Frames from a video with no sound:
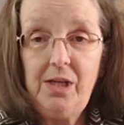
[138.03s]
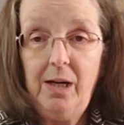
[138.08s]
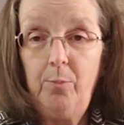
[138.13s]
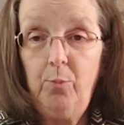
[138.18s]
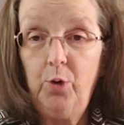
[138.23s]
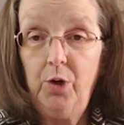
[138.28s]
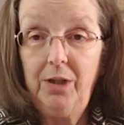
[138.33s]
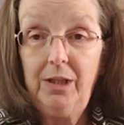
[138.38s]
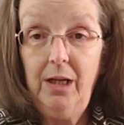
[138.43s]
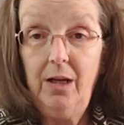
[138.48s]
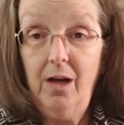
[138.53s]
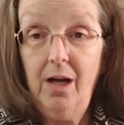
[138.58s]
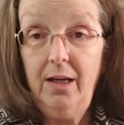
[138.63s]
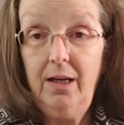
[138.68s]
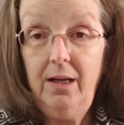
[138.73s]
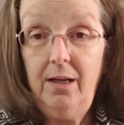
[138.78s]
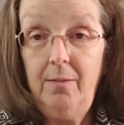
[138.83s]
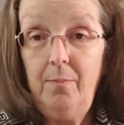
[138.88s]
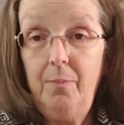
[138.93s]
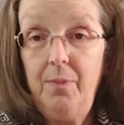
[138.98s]
I'm working on
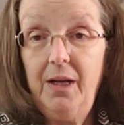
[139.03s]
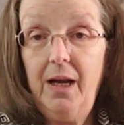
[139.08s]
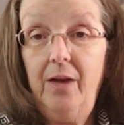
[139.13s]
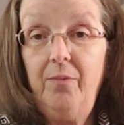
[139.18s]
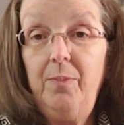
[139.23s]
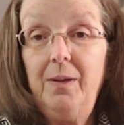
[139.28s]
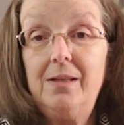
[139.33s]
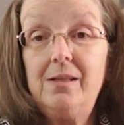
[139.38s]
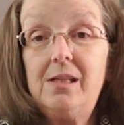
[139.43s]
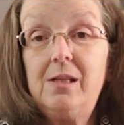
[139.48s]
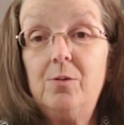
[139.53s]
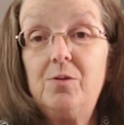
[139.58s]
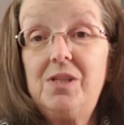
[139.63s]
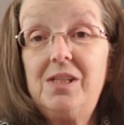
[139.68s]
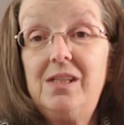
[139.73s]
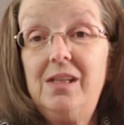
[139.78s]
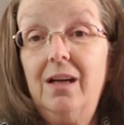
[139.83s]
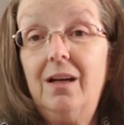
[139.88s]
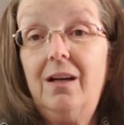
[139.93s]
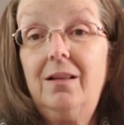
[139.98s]
it, but I've been so
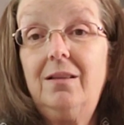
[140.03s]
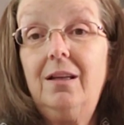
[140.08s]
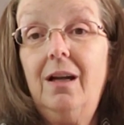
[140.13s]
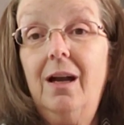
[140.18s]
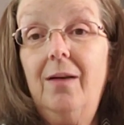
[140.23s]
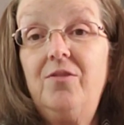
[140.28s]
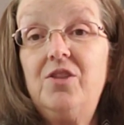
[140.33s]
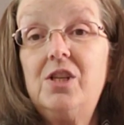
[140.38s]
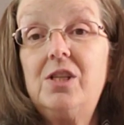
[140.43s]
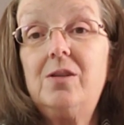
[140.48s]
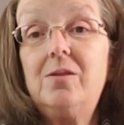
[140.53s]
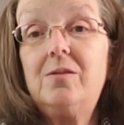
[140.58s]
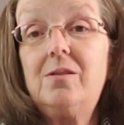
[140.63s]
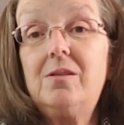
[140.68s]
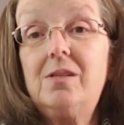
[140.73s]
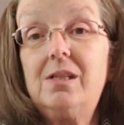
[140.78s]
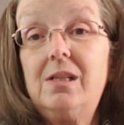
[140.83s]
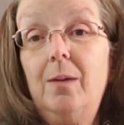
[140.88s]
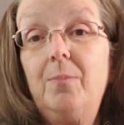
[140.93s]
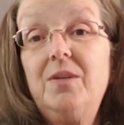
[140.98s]
sick that
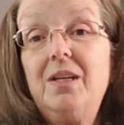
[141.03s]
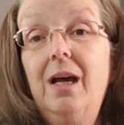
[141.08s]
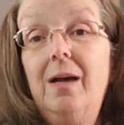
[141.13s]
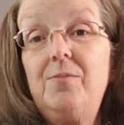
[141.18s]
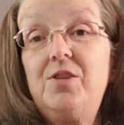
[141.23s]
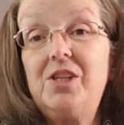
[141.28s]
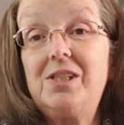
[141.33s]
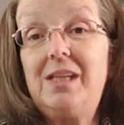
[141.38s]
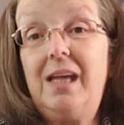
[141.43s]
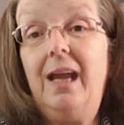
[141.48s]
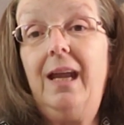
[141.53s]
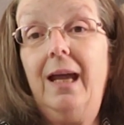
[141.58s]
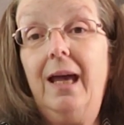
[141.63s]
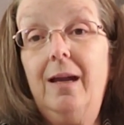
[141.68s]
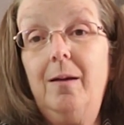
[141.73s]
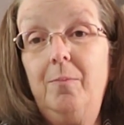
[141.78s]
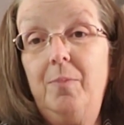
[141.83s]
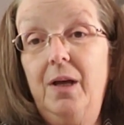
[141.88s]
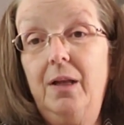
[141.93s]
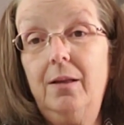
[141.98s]
sometimes just getting
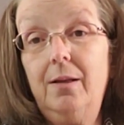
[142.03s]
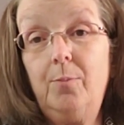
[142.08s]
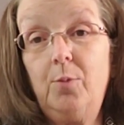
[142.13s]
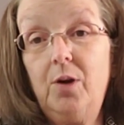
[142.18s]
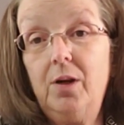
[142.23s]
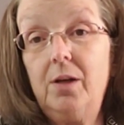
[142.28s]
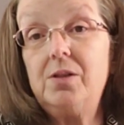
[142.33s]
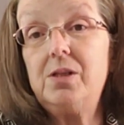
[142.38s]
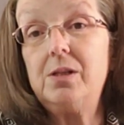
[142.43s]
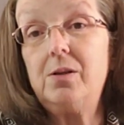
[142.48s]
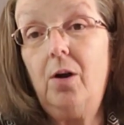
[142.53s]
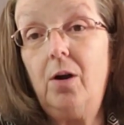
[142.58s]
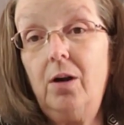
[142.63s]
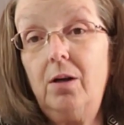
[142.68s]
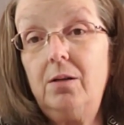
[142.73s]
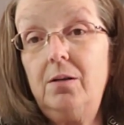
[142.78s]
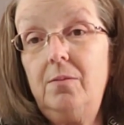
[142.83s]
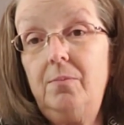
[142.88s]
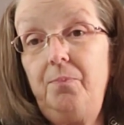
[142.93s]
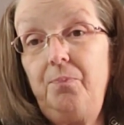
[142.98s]
out of bed in the mornings is
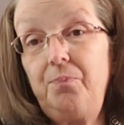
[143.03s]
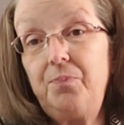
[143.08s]
hard.